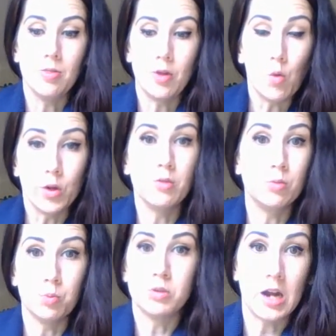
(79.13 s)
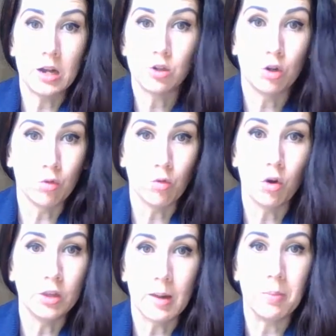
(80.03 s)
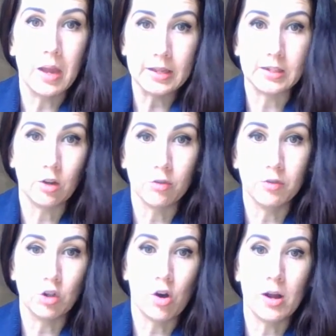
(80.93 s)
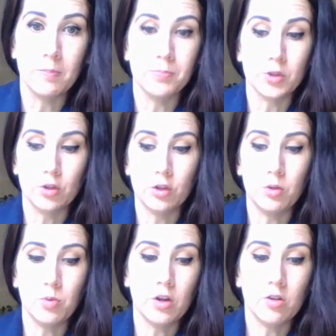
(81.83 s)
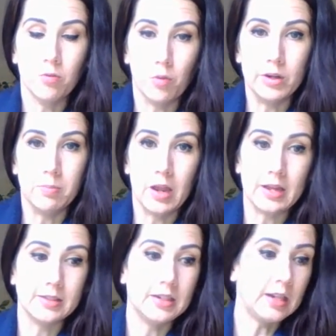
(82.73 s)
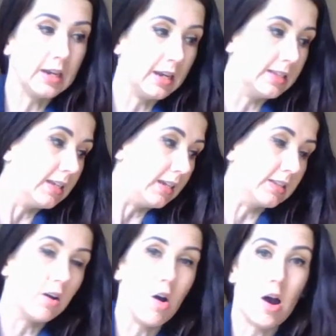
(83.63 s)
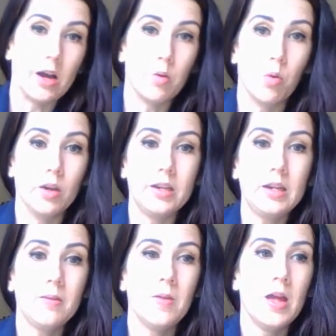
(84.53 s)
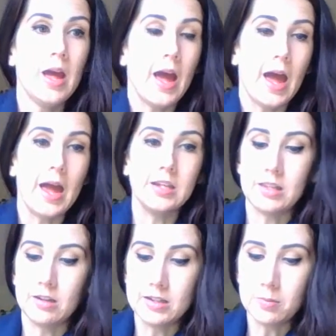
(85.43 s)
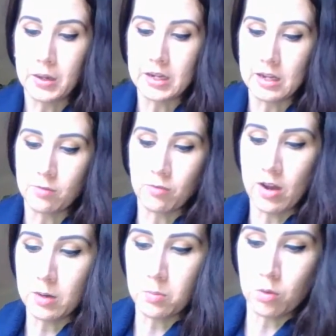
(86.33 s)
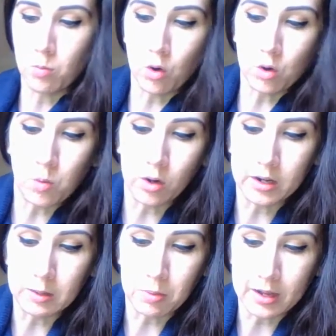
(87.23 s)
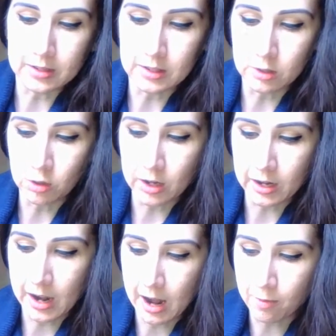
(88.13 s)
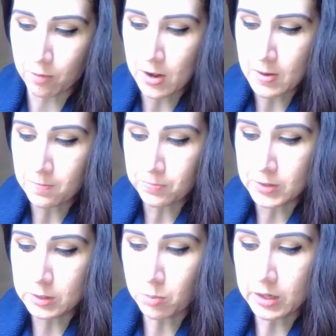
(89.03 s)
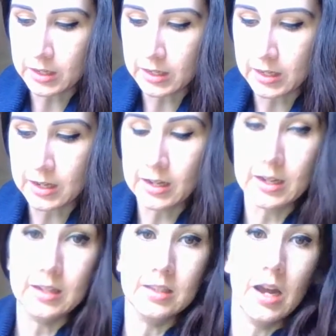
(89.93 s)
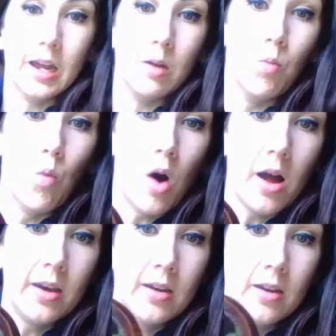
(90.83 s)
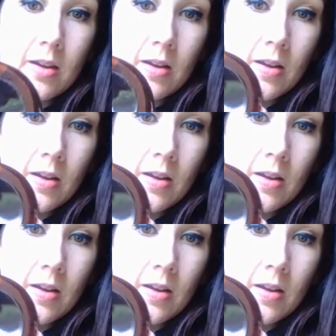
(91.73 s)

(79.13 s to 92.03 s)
the oils will start to corrode that plastic over time. So you want to avoid plastic unless it is a high quality. And there is a PDF available on what quality plastics you can have. This one here is a 1,